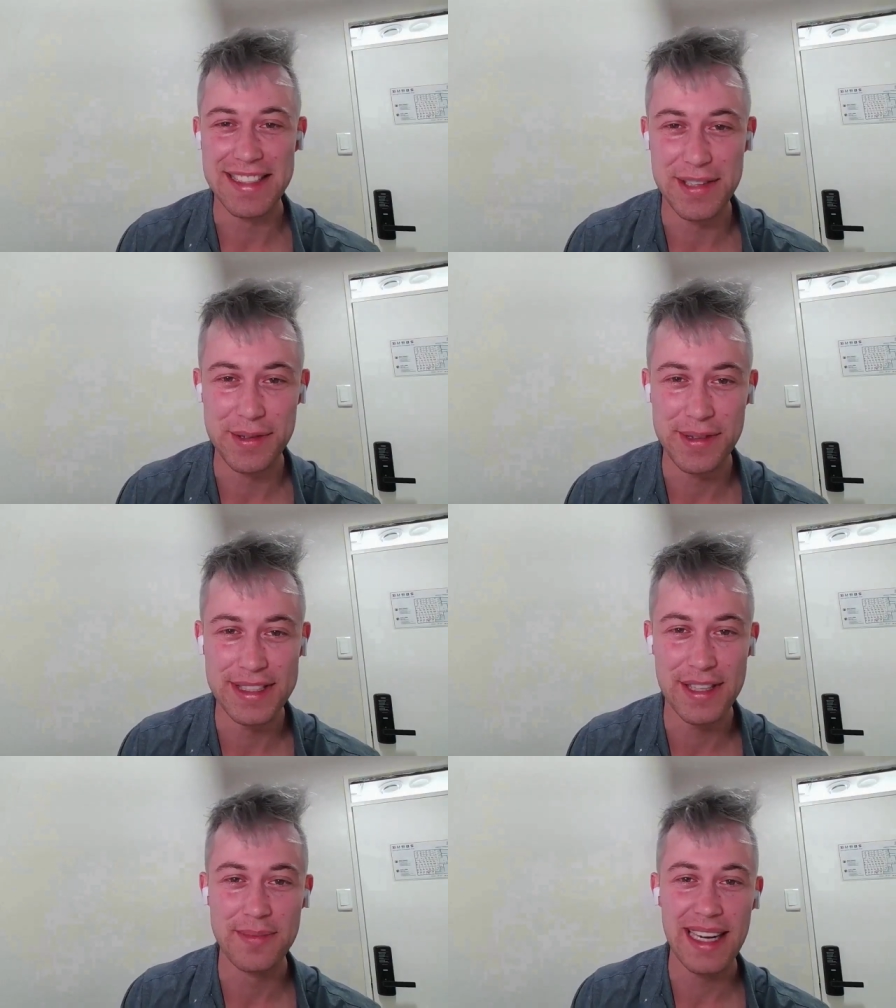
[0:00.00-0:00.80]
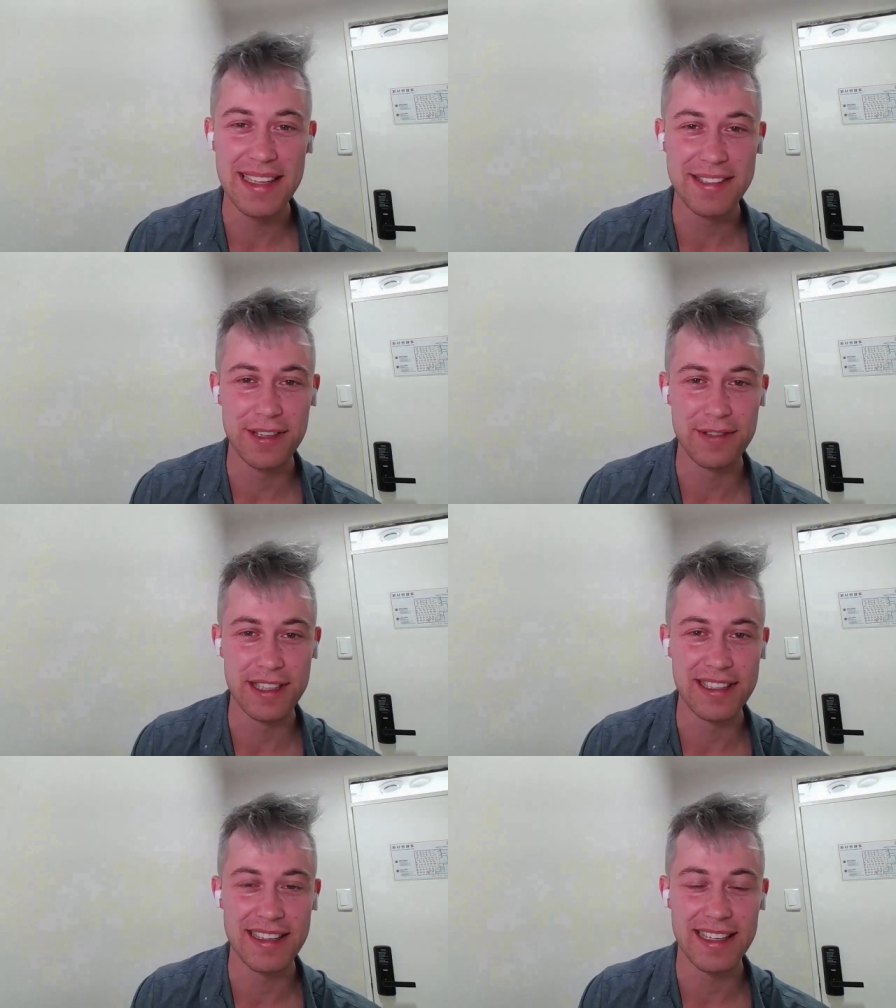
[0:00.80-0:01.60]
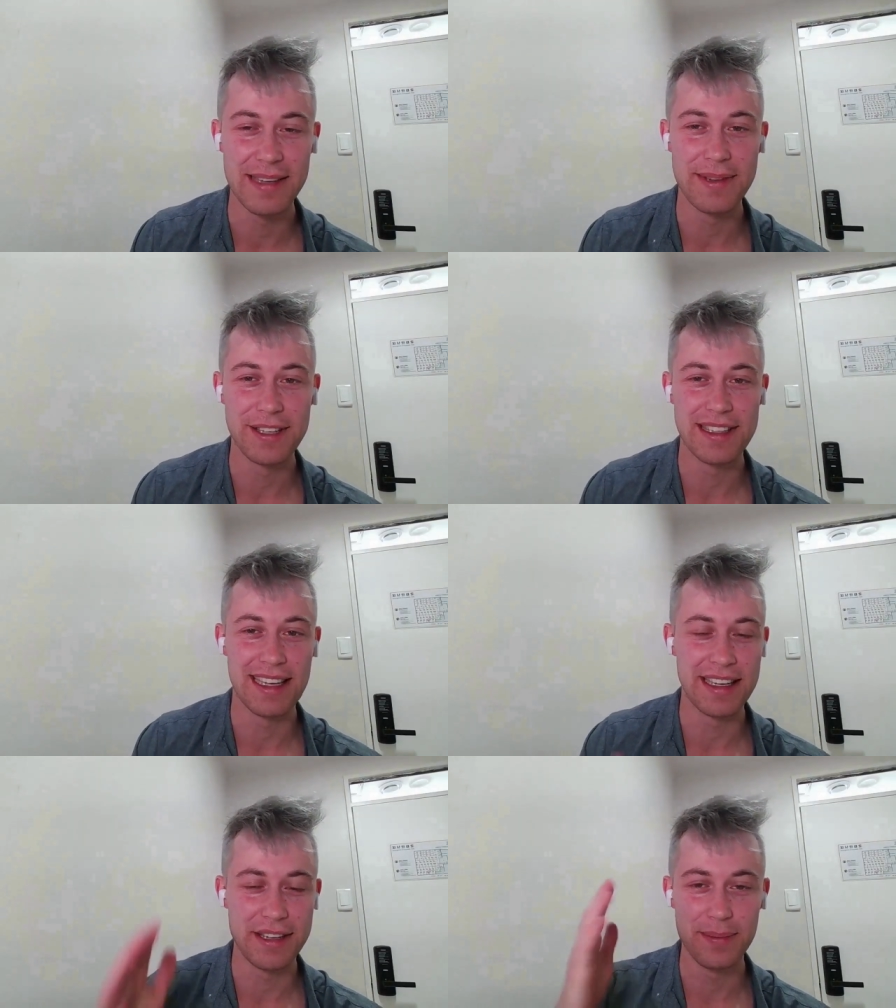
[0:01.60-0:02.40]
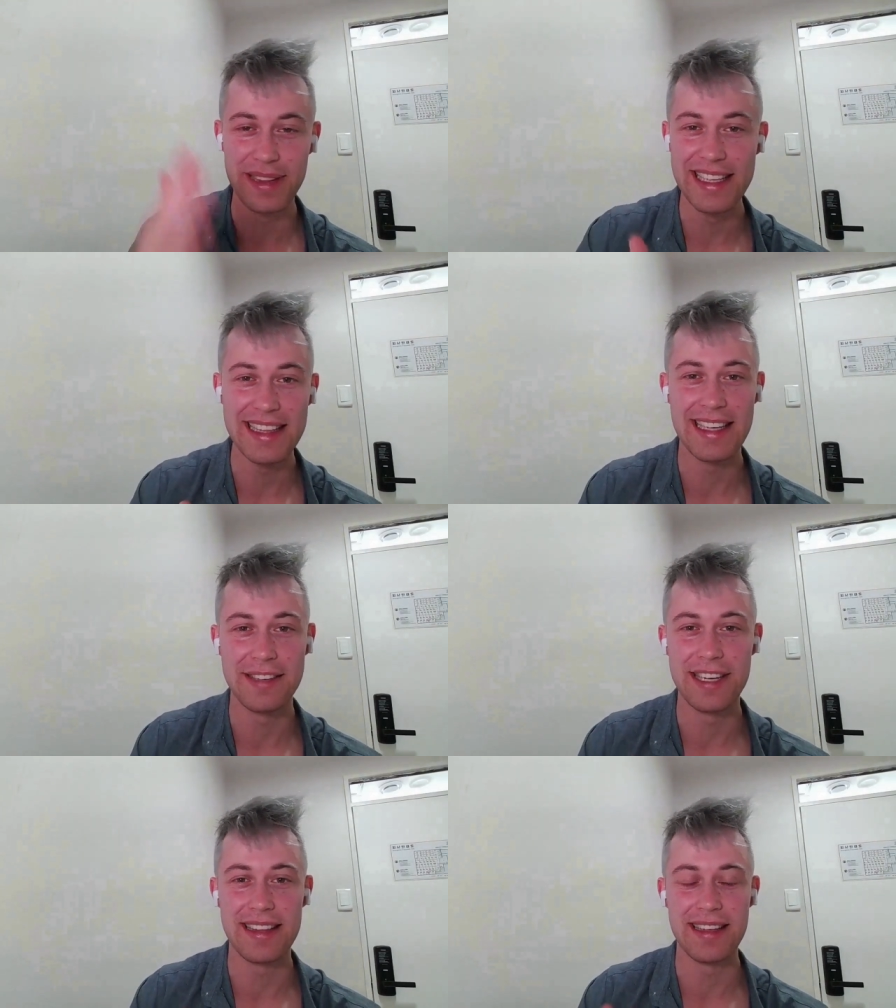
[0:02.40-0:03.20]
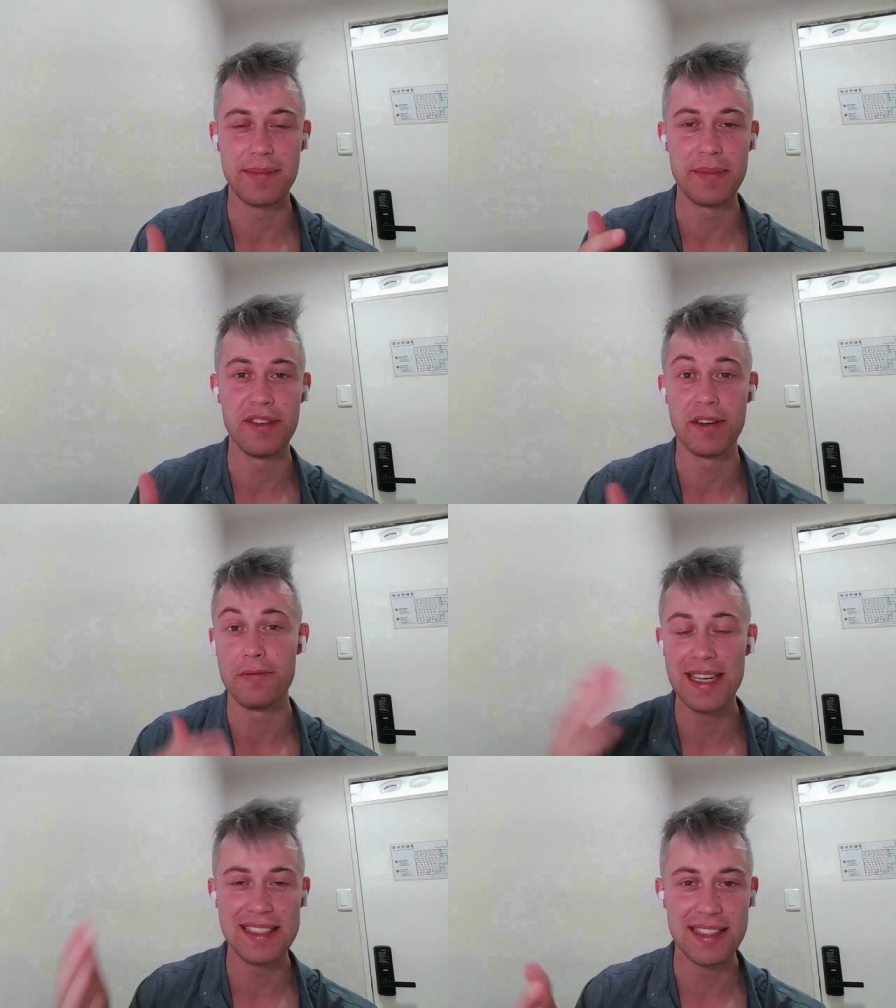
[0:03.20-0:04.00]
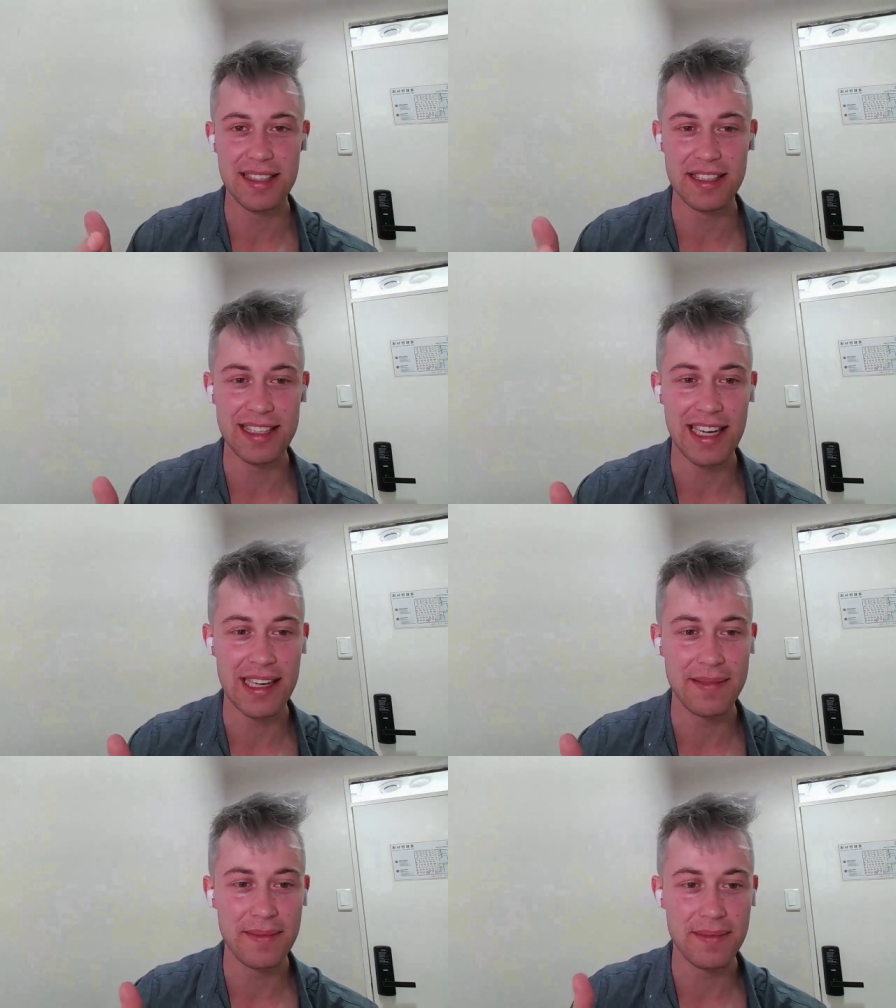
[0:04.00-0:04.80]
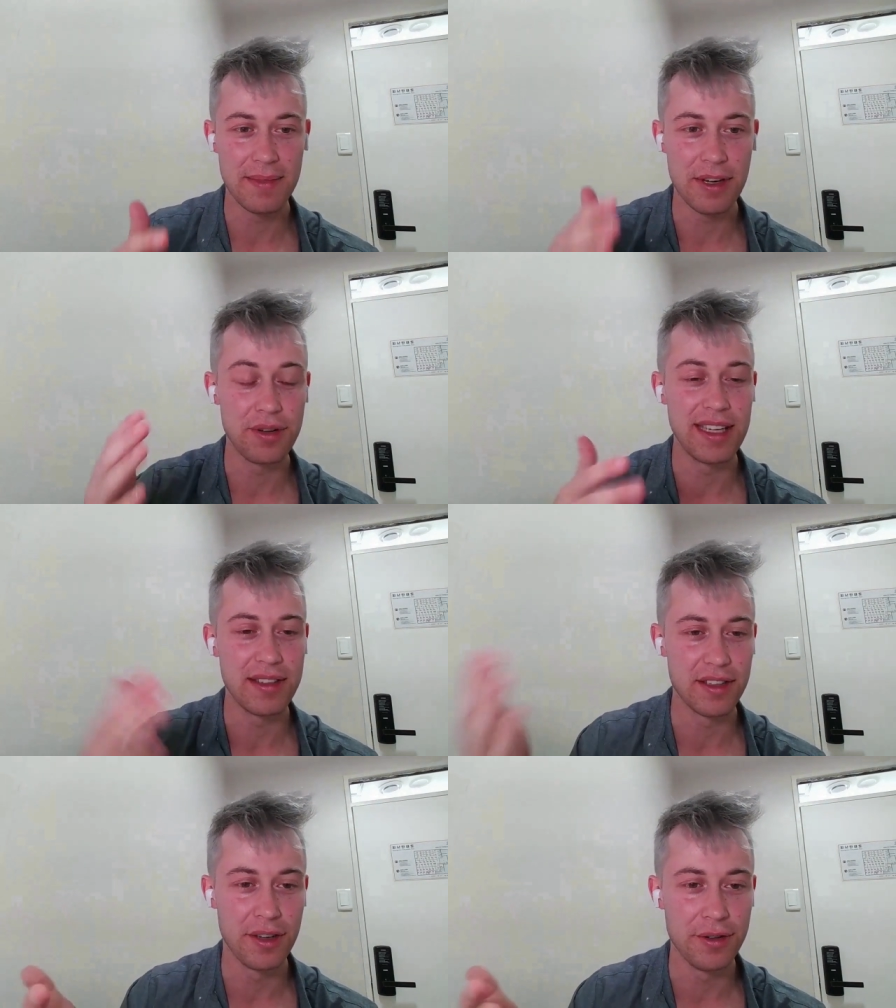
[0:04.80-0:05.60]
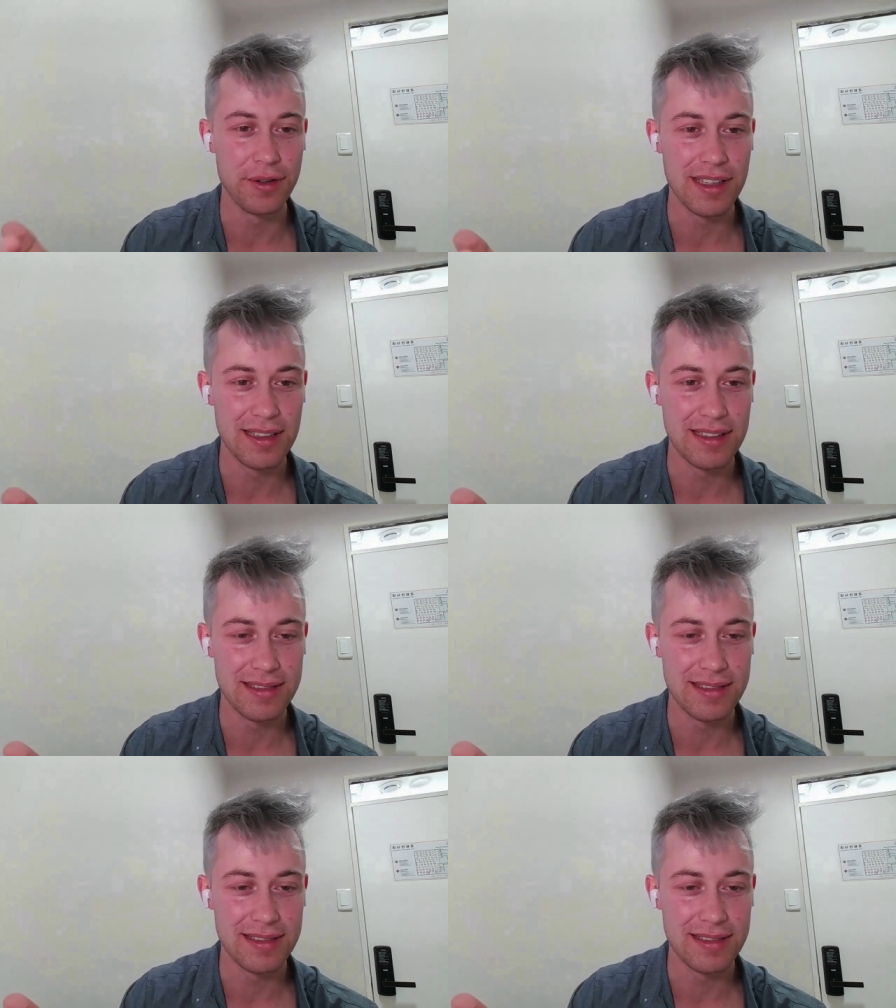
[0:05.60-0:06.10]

so back to what we're talking about. I completely agree. I think people are wasting their time coding their own,